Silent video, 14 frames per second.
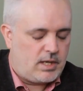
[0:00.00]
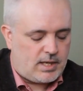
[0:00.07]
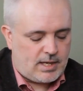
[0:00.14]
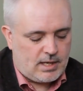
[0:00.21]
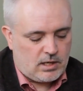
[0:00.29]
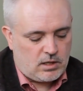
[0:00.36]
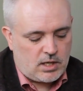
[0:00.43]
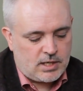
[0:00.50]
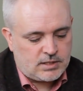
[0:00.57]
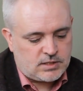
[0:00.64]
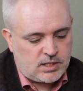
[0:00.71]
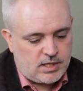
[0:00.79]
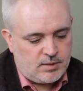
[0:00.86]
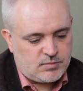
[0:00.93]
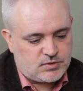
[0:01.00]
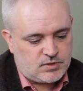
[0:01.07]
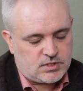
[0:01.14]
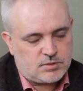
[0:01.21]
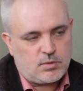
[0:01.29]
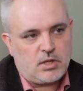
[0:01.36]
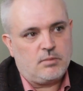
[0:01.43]
And a lot of times the
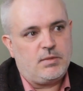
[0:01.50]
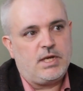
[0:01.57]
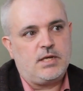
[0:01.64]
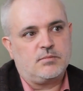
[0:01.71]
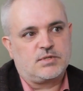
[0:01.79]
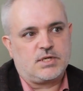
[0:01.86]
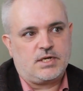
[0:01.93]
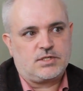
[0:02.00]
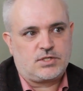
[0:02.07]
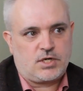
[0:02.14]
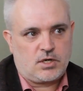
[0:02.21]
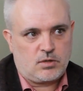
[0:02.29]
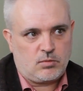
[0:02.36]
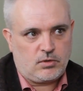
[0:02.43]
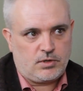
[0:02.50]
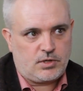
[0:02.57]
small and medium-sized charitable